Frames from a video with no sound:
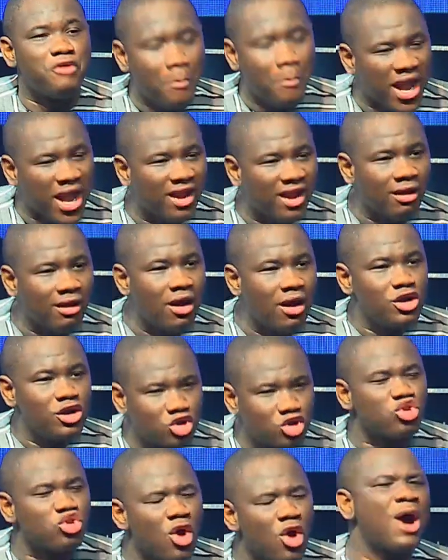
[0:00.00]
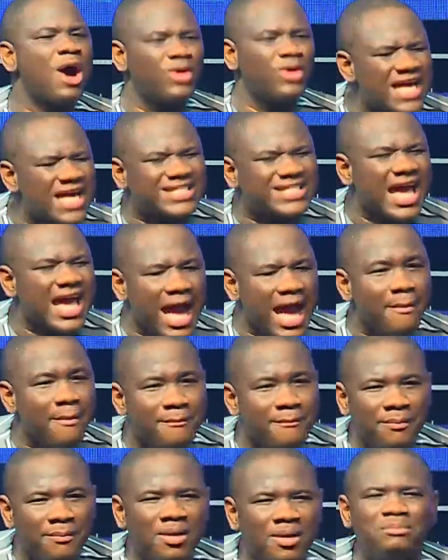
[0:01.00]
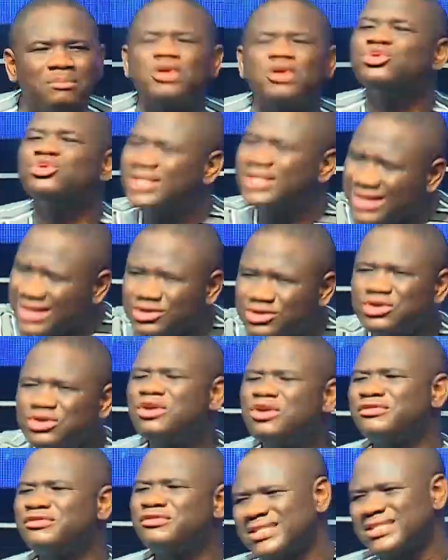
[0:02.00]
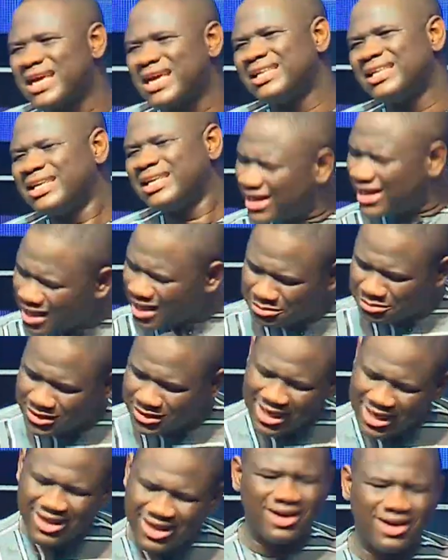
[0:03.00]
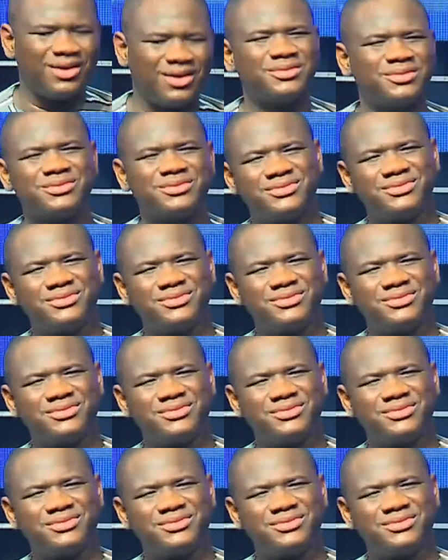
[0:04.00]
you been? Do you know how late I am? But you still get to the office early. Calm down.